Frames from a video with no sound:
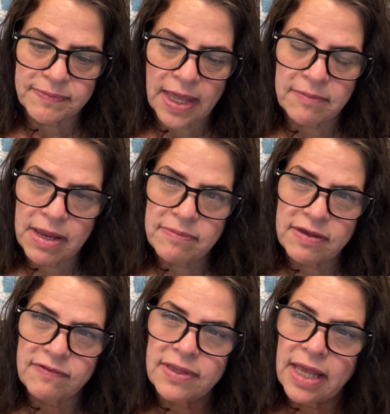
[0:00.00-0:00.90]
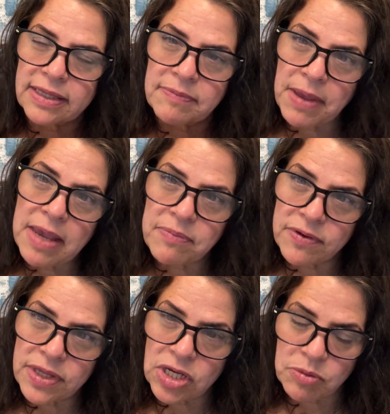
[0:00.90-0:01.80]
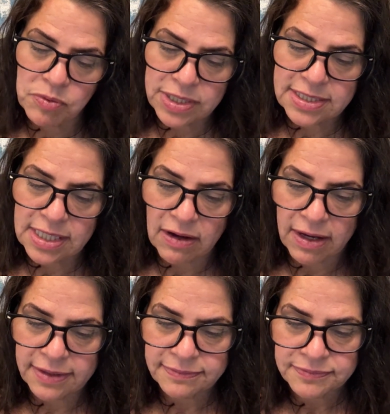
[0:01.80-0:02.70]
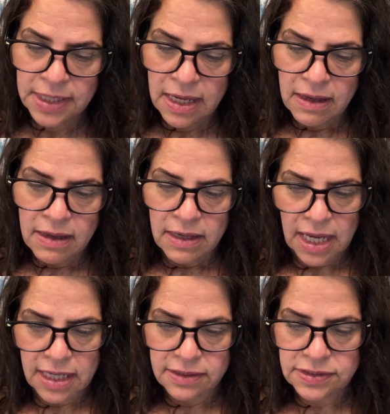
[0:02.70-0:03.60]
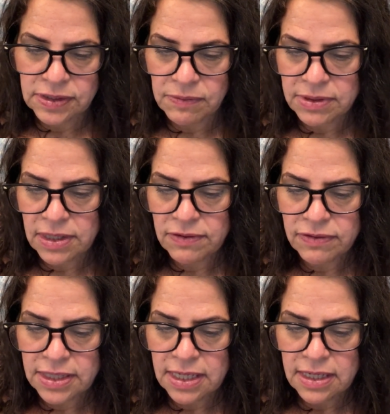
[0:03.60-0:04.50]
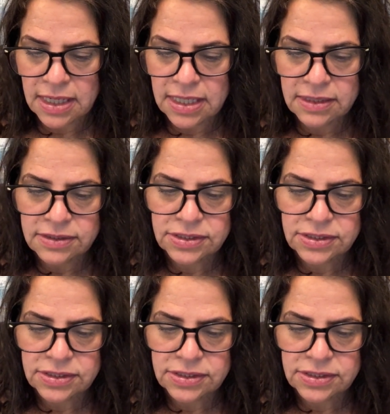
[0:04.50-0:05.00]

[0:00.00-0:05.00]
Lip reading: maybe even like the paper that you're printing on. Okay, so another thing is